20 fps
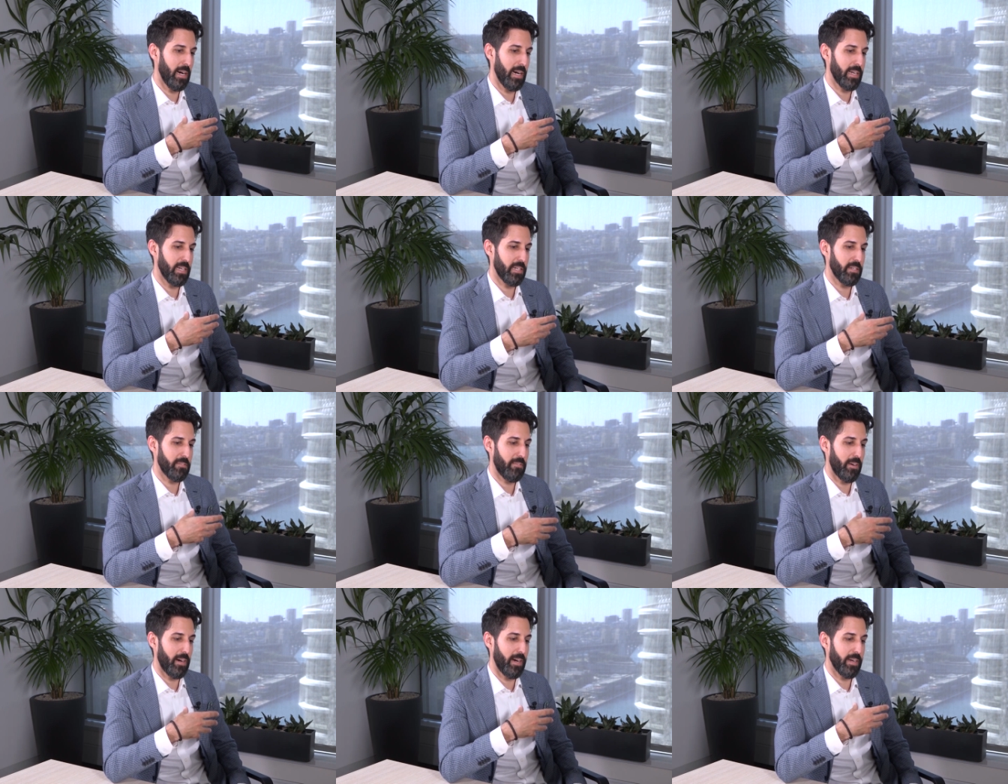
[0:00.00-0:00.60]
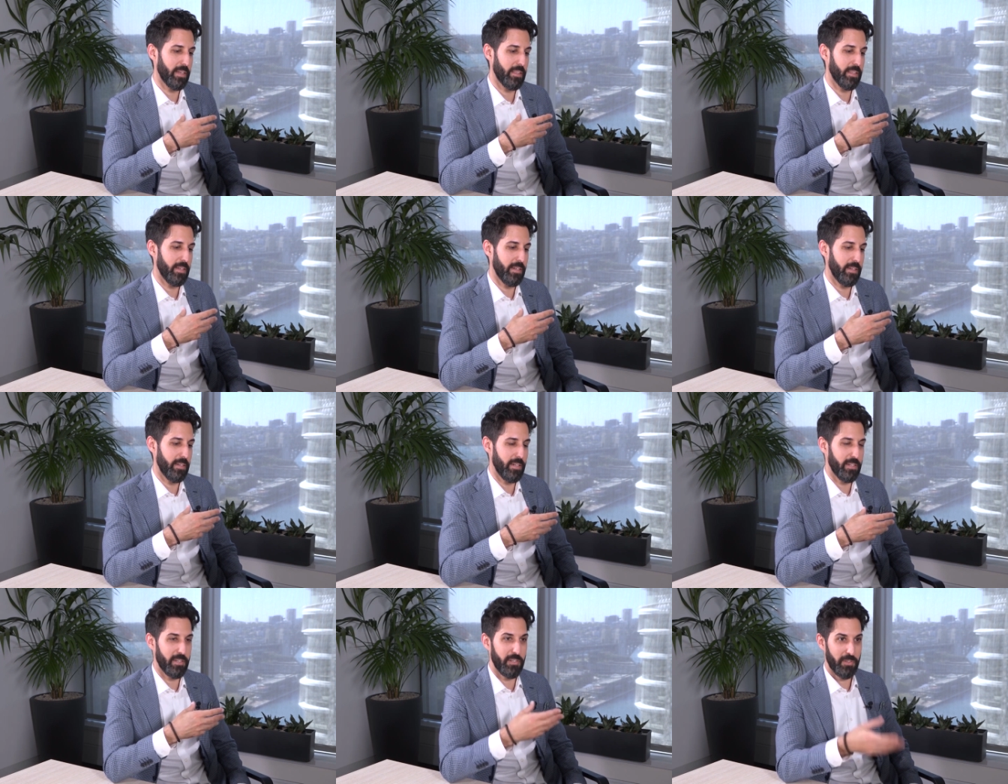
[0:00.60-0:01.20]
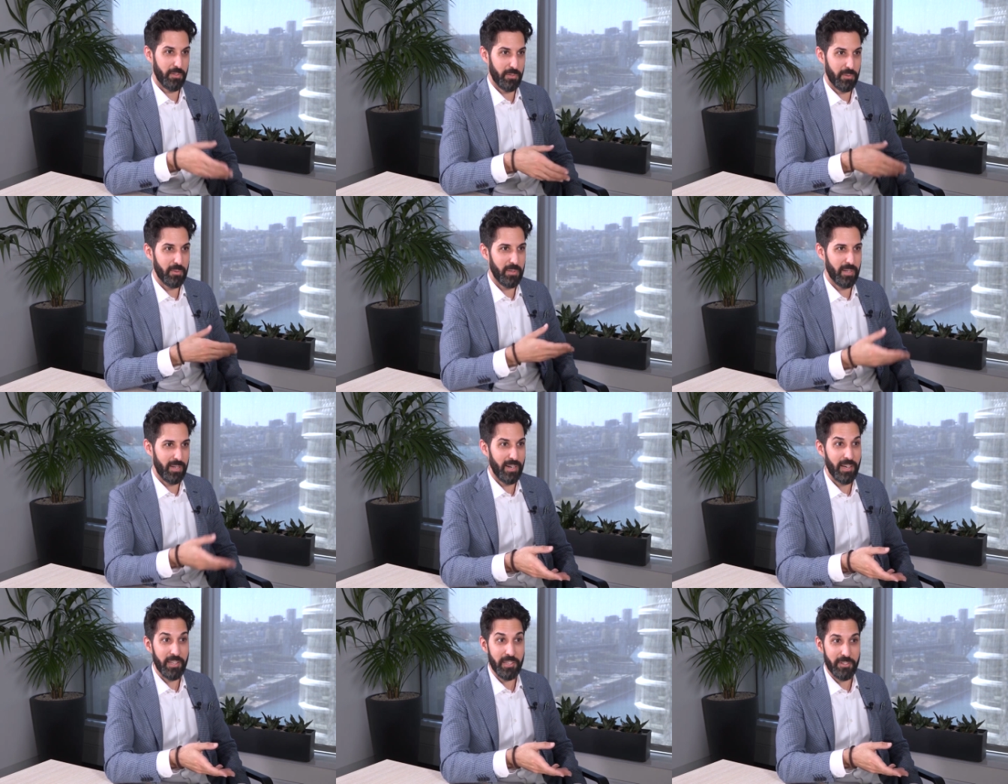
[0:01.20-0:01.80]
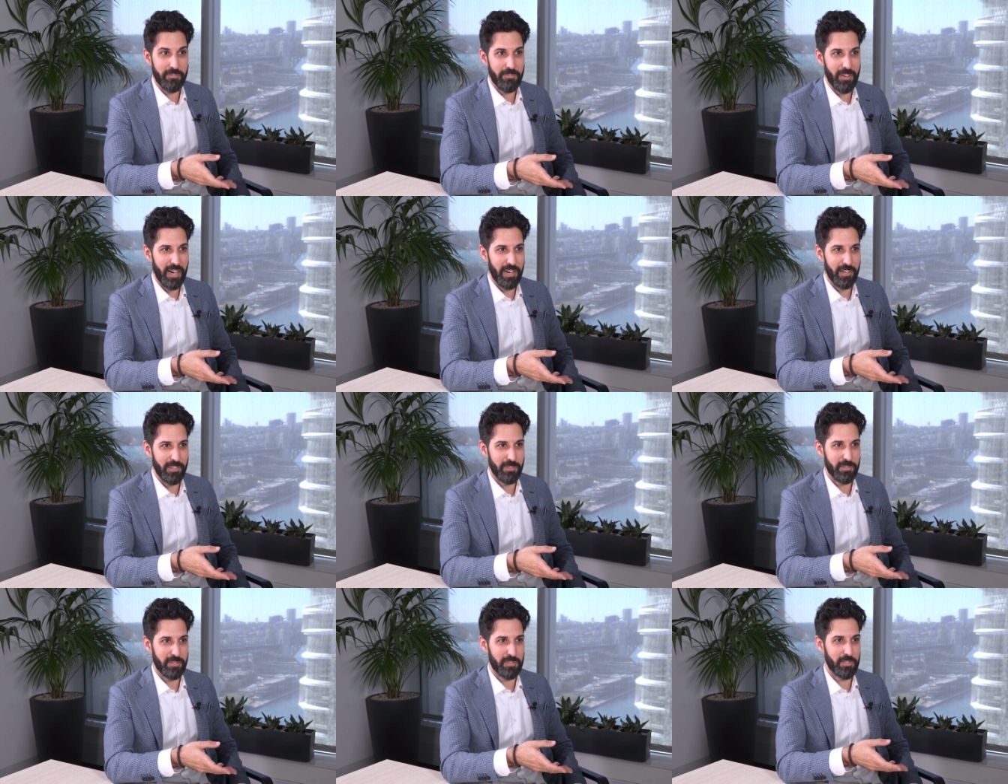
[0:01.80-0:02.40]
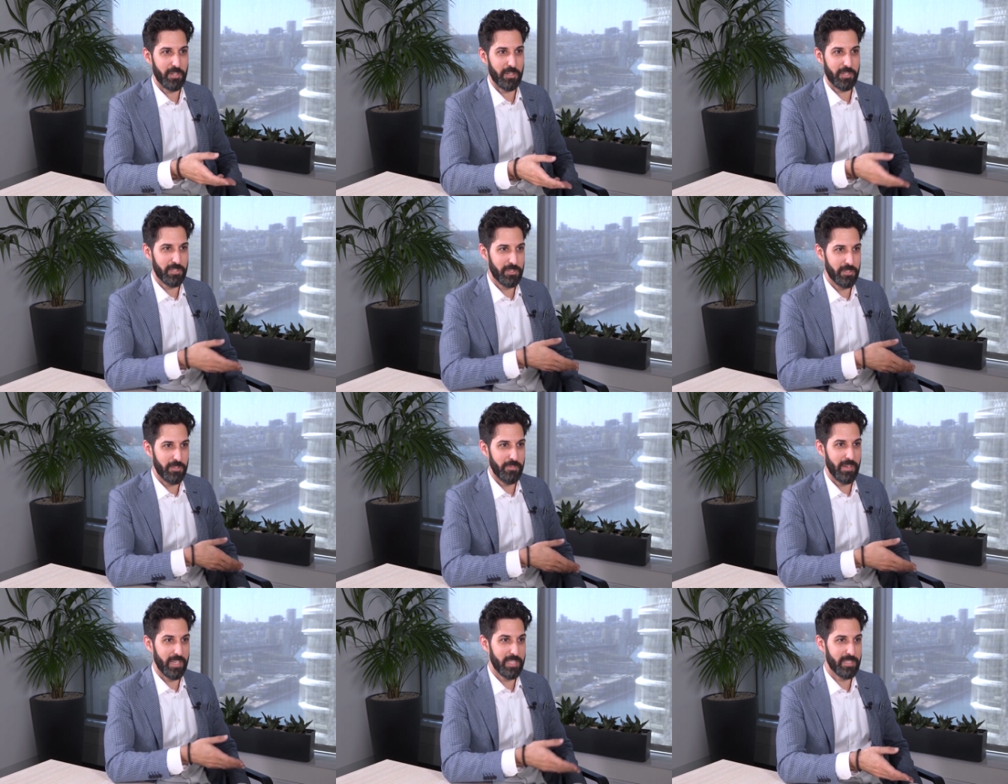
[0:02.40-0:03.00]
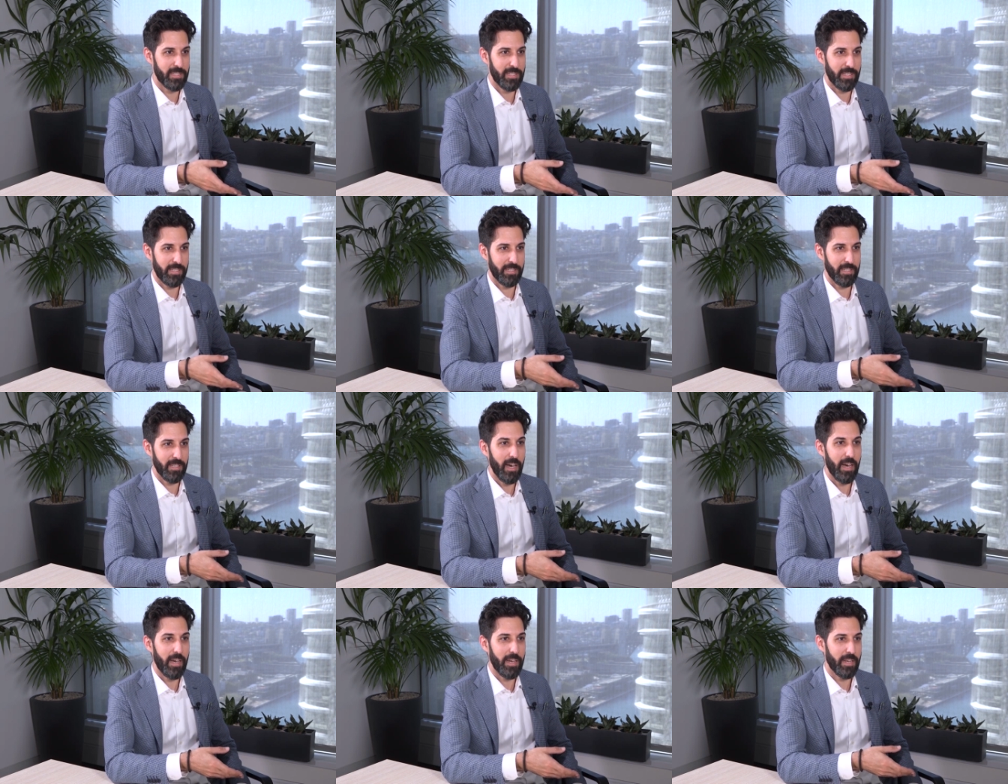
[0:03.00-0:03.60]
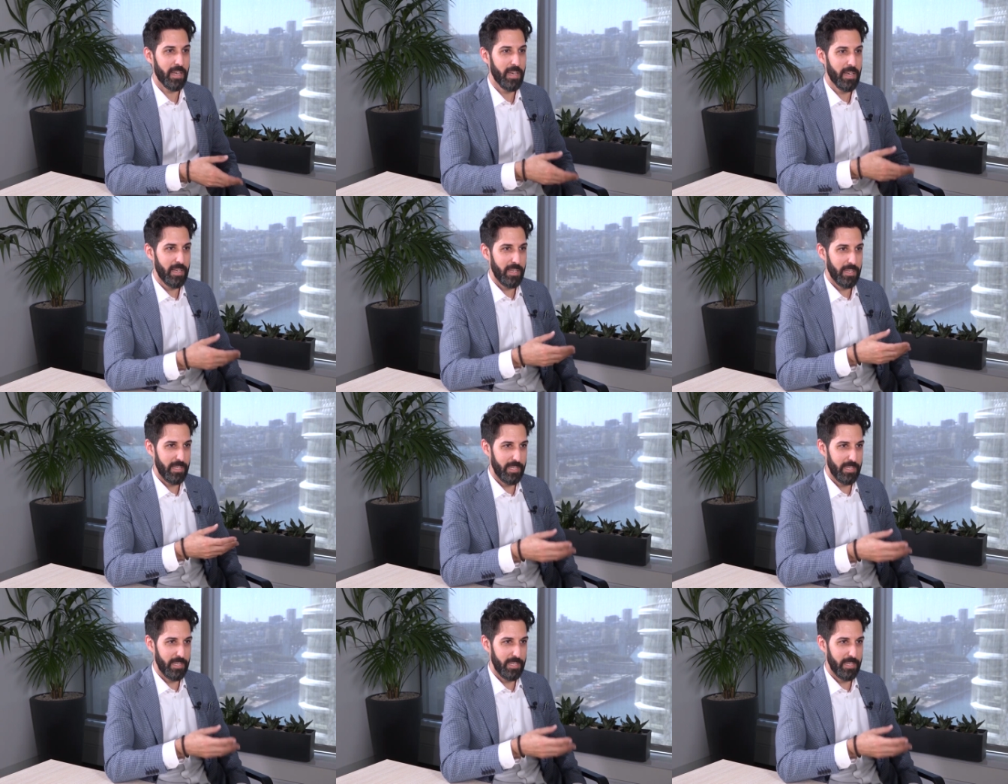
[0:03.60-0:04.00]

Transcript: identifying the undervalued stocks to invest in and the like,